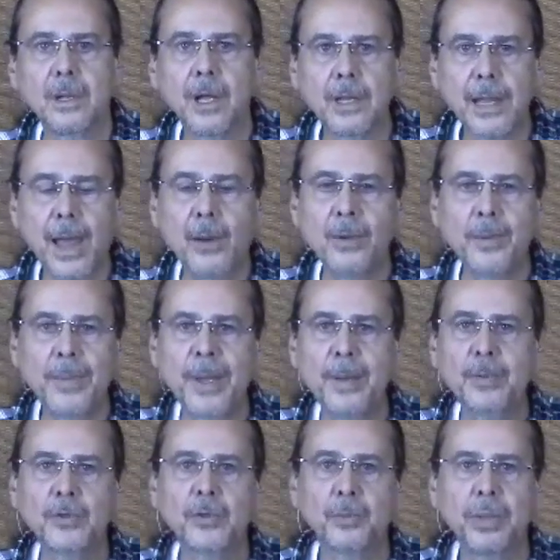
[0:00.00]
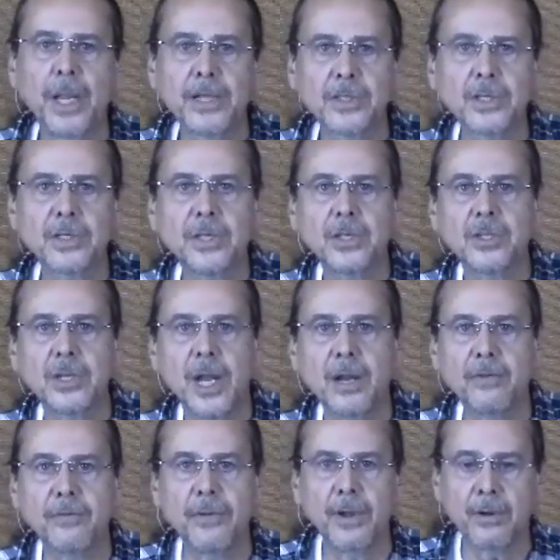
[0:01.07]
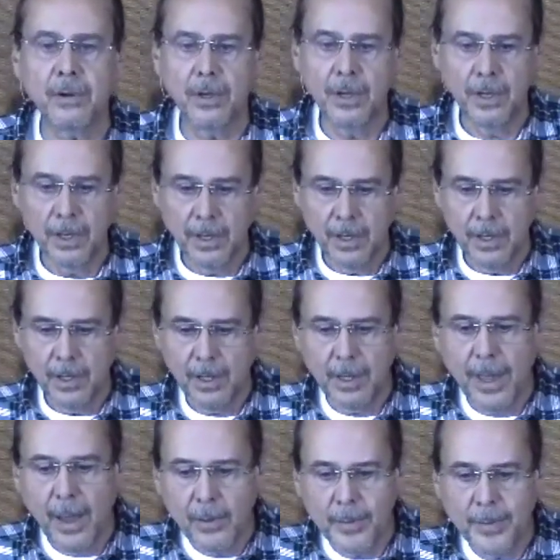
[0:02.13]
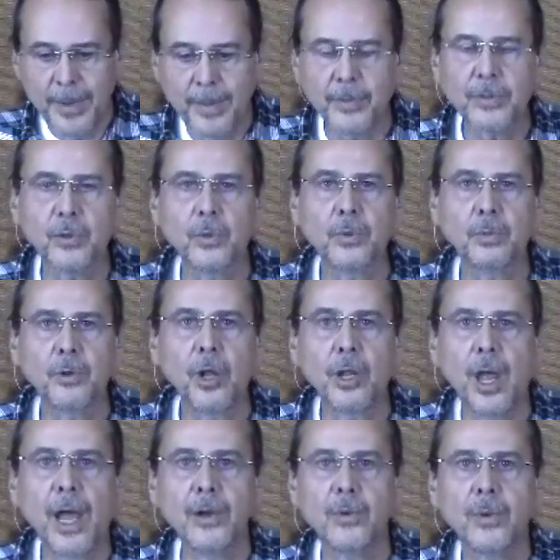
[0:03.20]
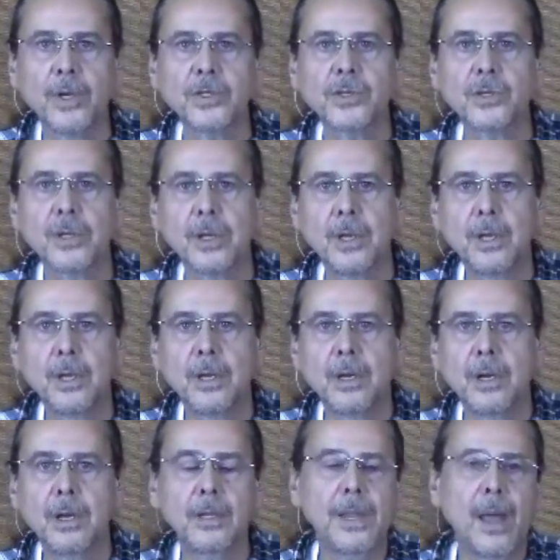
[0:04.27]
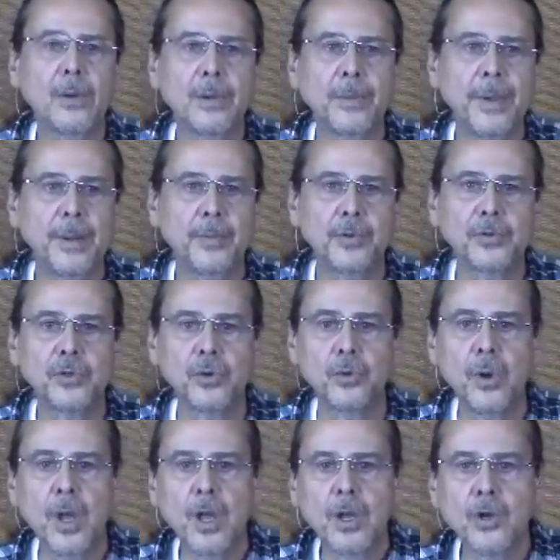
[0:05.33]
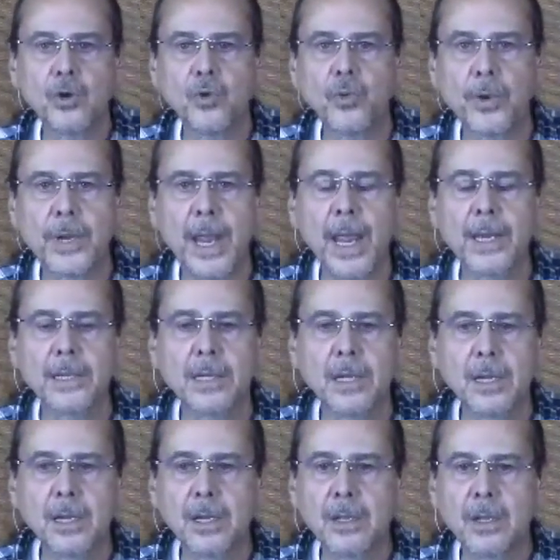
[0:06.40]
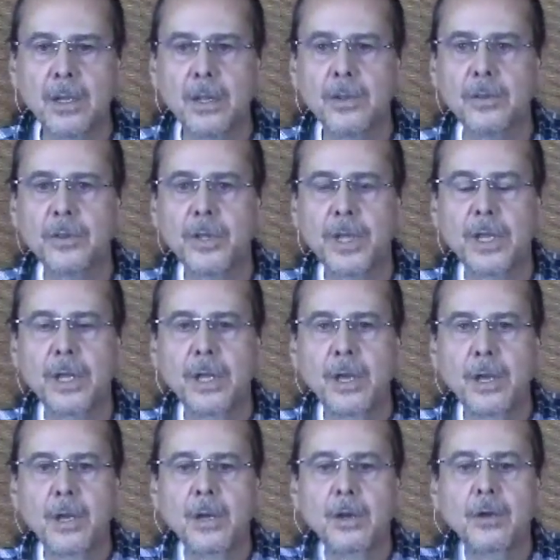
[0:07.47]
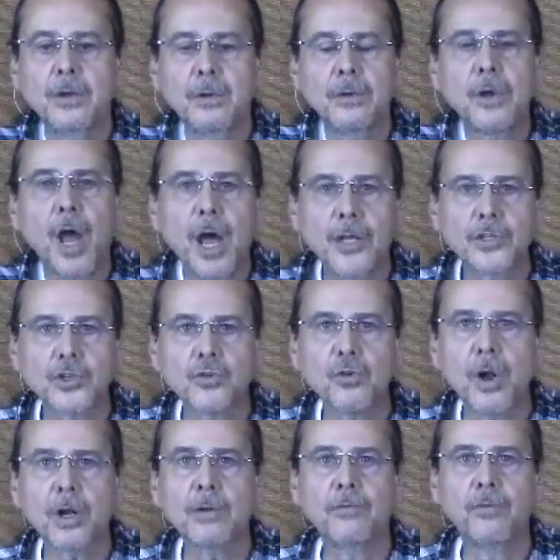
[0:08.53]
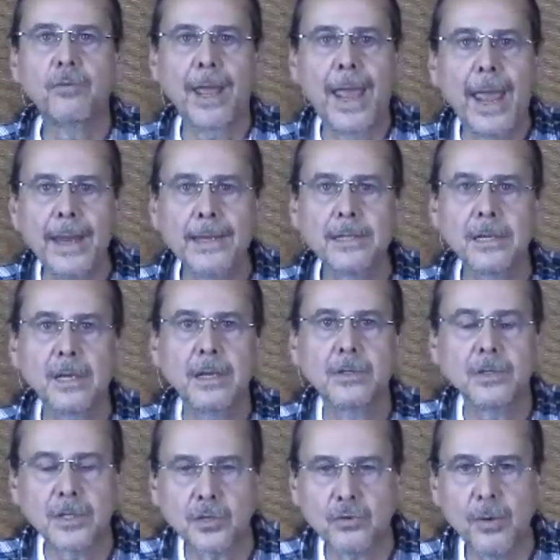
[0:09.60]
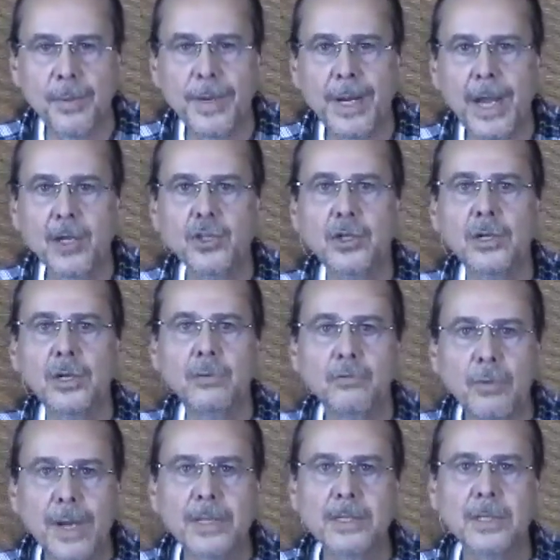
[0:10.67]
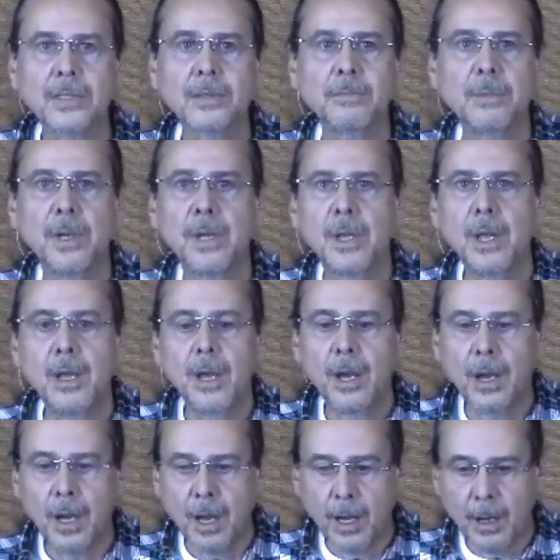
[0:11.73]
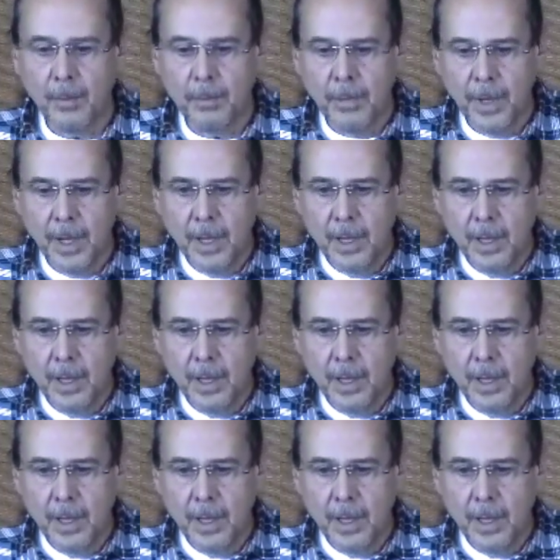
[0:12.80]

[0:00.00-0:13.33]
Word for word: allowing people to place us in a state of fear, allowing people to lie to us, allowing people to create the construct for hate, discrimination, racism. Um,